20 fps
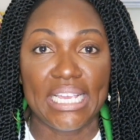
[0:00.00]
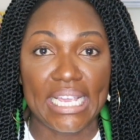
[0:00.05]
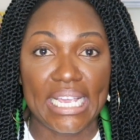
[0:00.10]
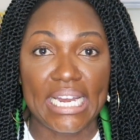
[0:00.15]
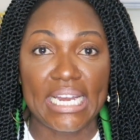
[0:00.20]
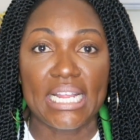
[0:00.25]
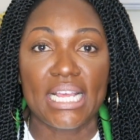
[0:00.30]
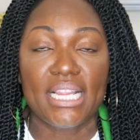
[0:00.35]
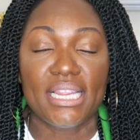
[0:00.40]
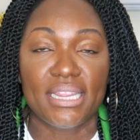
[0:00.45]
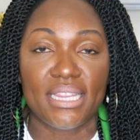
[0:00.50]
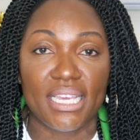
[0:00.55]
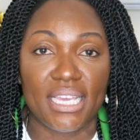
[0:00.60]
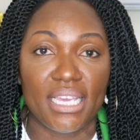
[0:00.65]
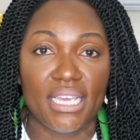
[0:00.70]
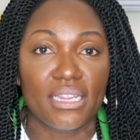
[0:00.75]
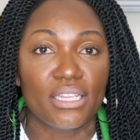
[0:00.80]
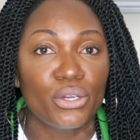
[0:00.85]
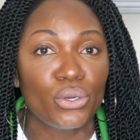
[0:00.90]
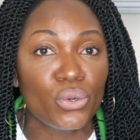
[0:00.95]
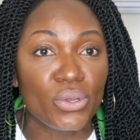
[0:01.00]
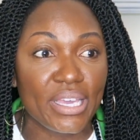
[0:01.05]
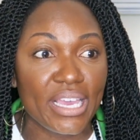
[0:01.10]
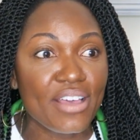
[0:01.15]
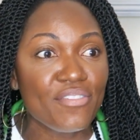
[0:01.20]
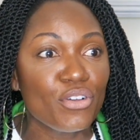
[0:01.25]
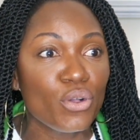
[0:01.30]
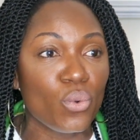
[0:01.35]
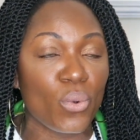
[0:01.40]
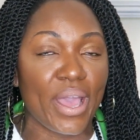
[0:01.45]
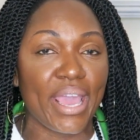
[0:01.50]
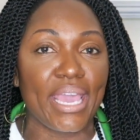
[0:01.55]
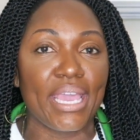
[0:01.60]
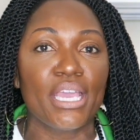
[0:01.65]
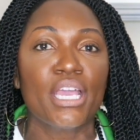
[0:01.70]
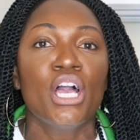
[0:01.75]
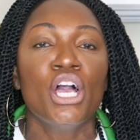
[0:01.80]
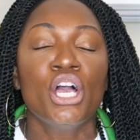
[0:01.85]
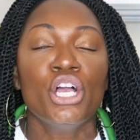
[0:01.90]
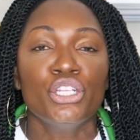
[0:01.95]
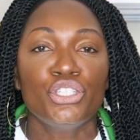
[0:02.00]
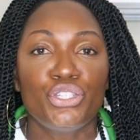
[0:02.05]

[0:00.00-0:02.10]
in the little giveaway